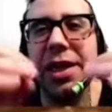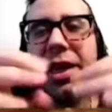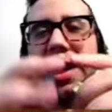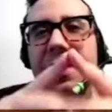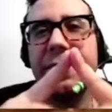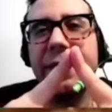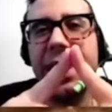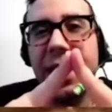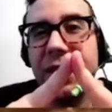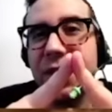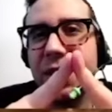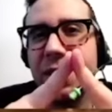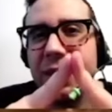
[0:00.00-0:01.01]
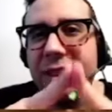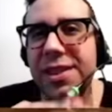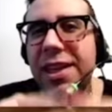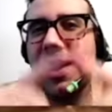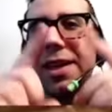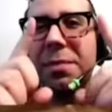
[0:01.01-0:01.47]
of the ancient
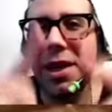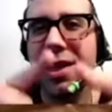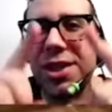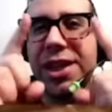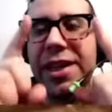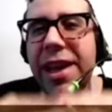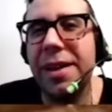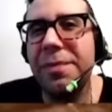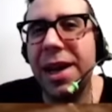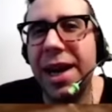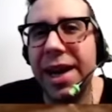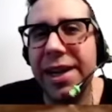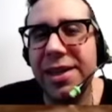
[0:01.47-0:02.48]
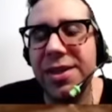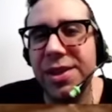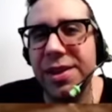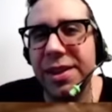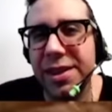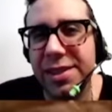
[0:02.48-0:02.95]
Persian Empire
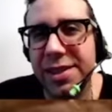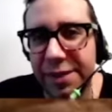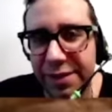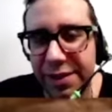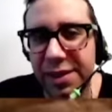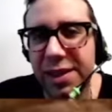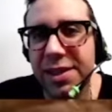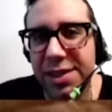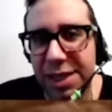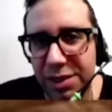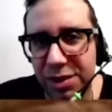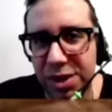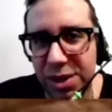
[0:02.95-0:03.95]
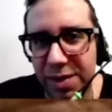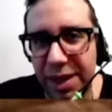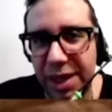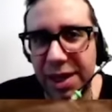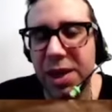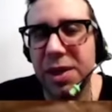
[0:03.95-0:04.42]
during the 7th
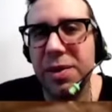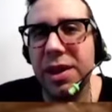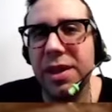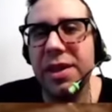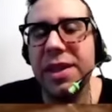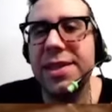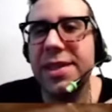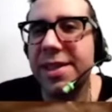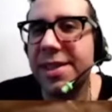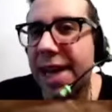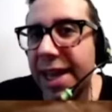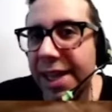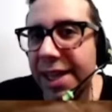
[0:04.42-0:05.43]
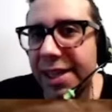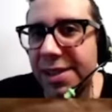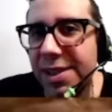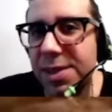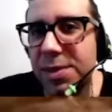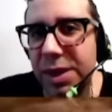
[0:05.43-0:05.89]
century, when the
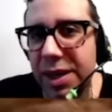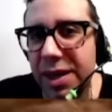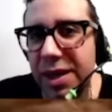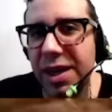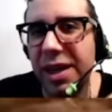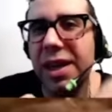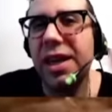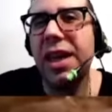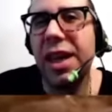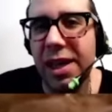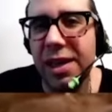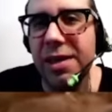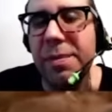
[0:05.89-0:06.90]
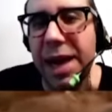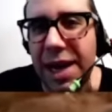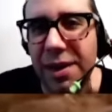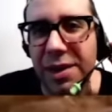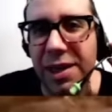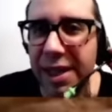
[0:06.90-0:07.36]
Sassanids were in
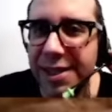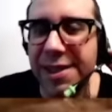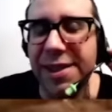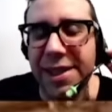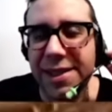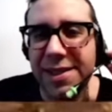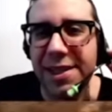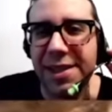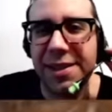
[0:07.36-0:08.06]
power. Let's do this.